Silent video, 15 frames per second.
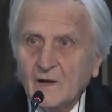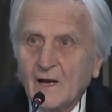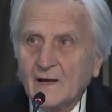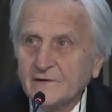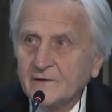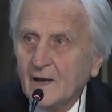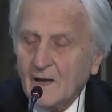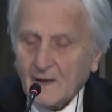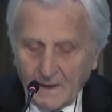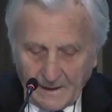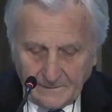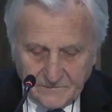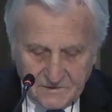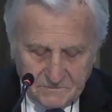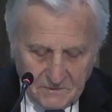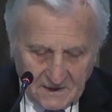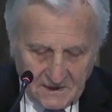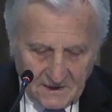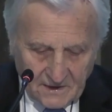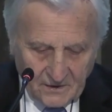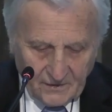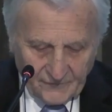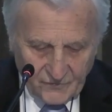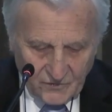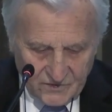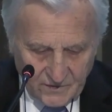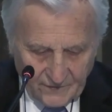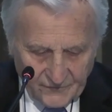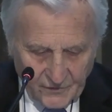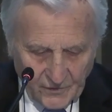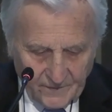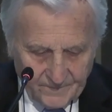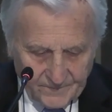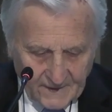And I'm speaking, of course, of the